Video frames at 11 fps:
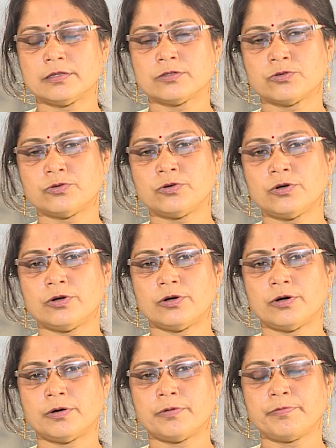to
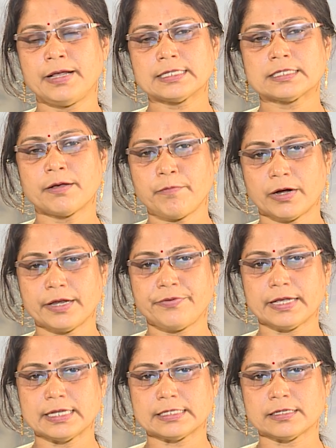make some
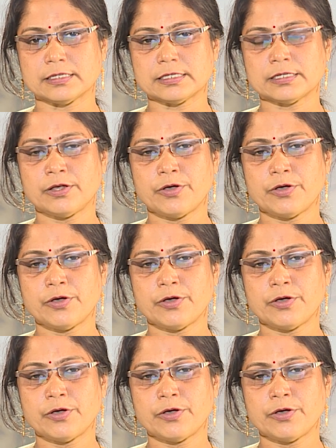modifications,